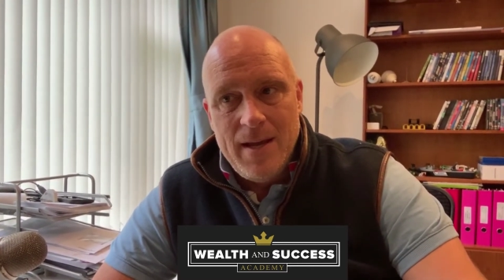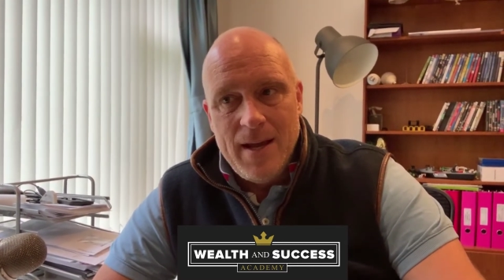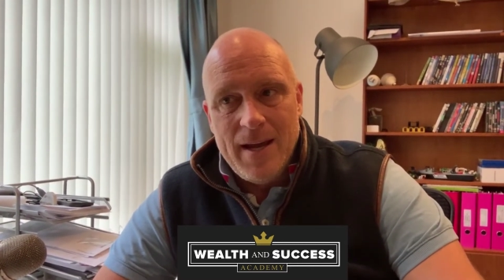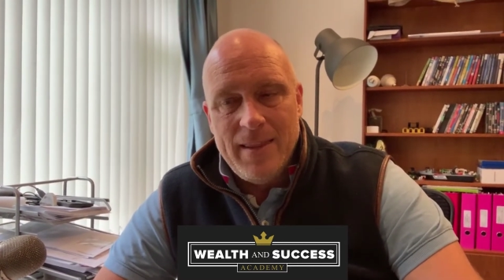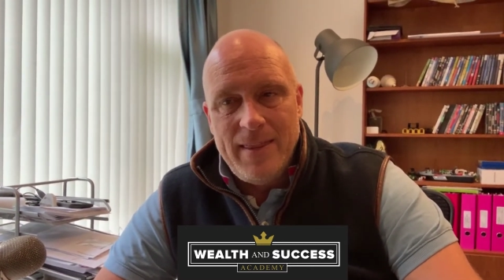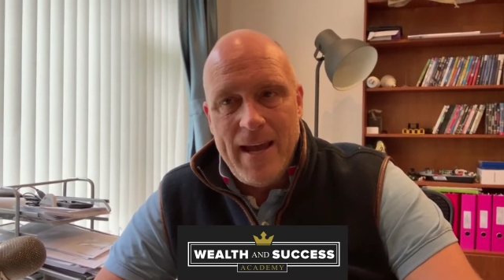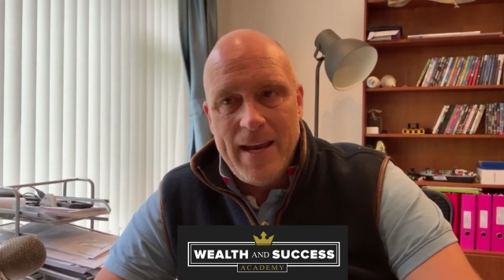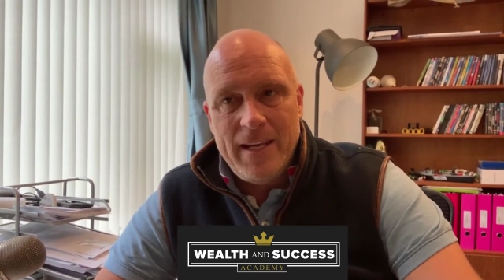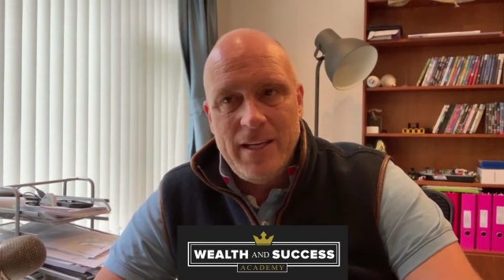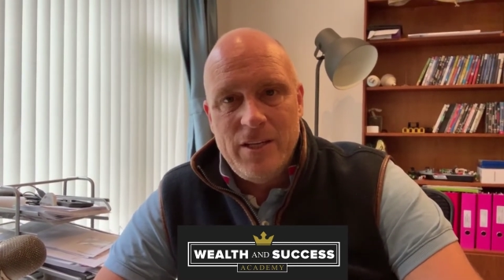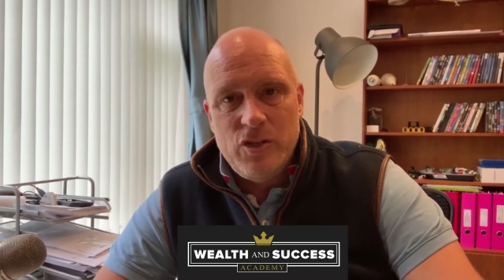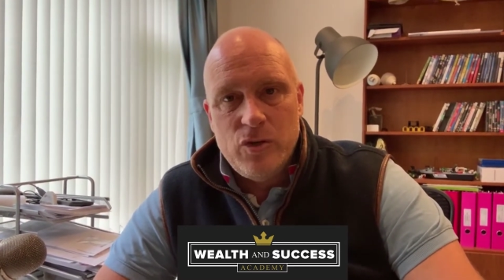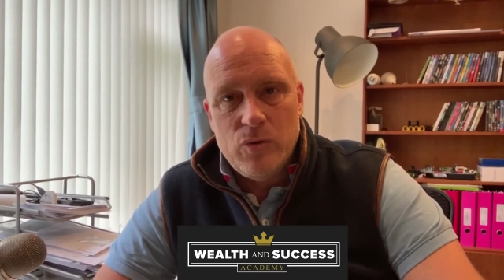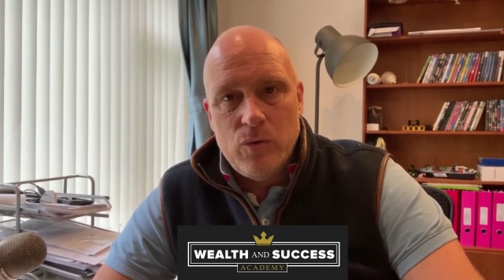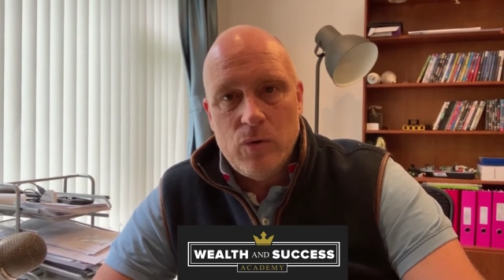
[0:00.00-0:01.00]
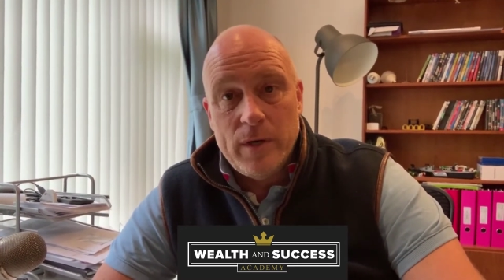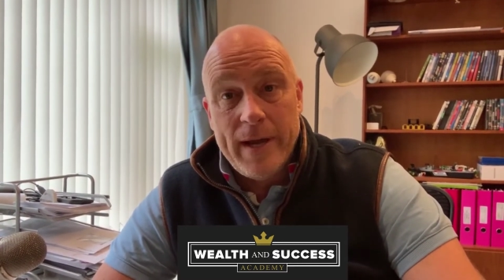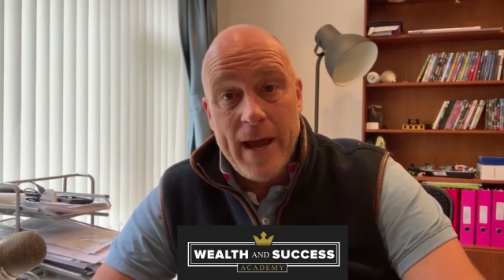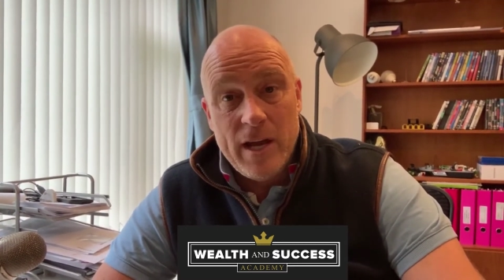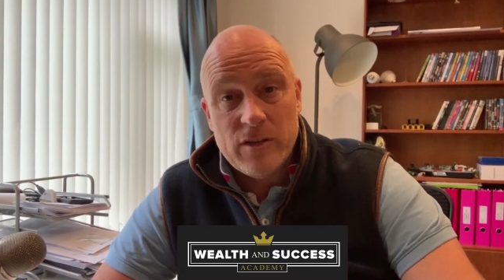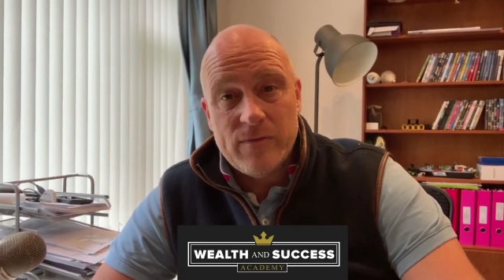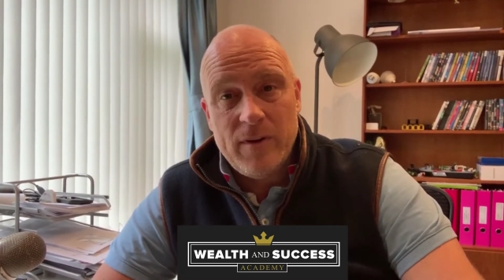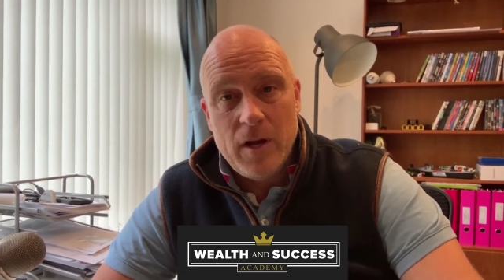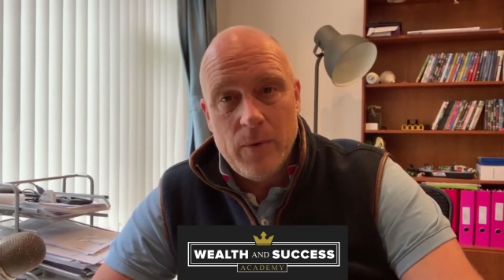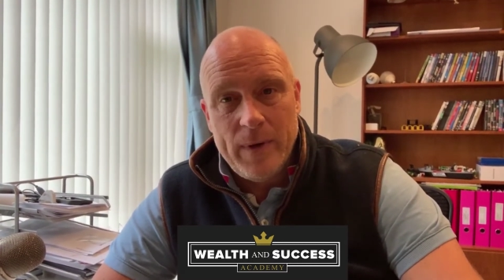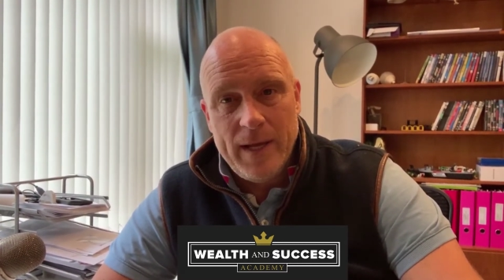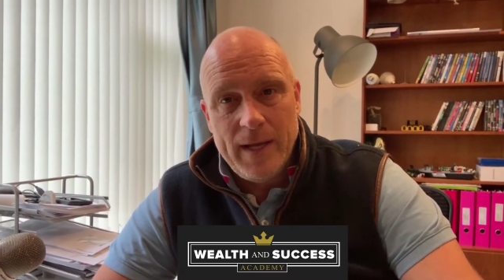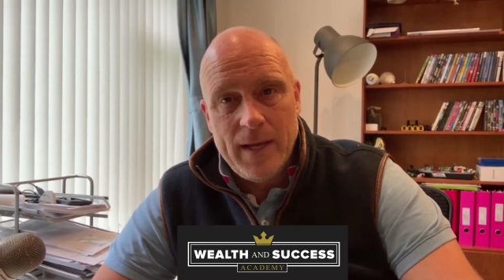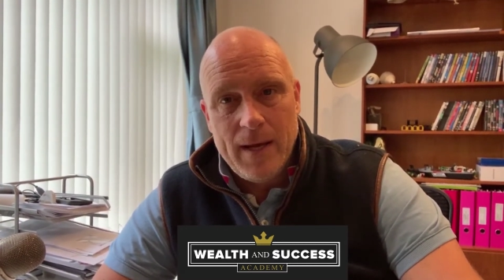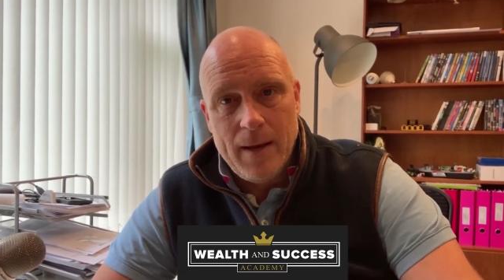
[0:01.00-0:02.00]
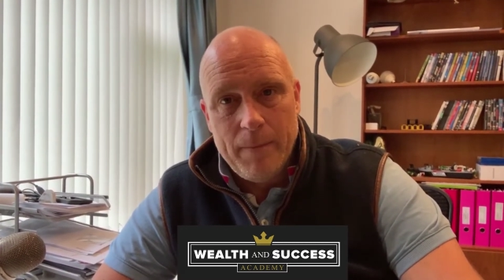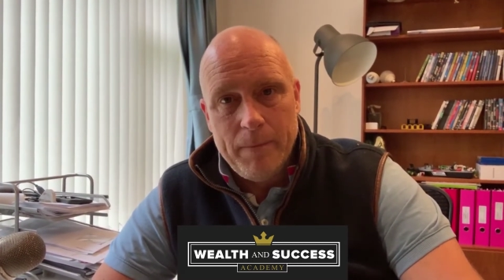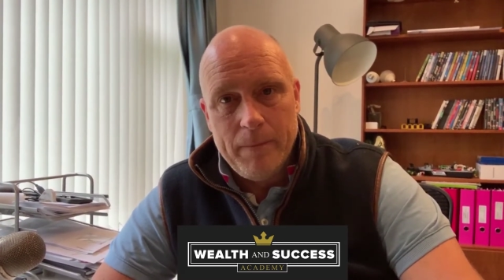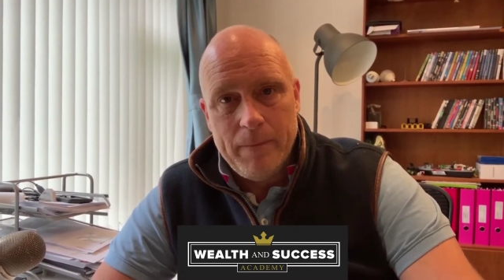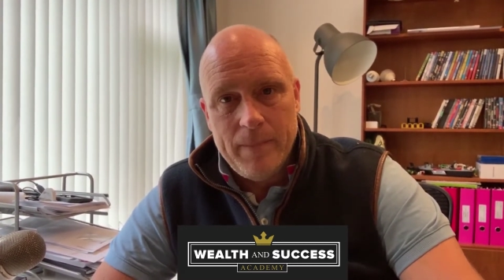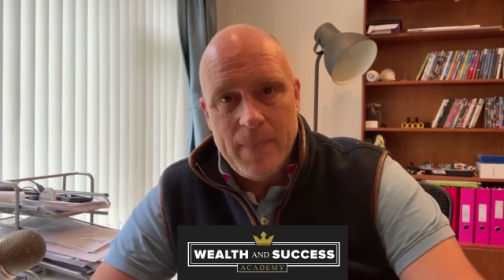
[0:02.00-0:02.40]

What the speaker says: and that is your cash flow and income.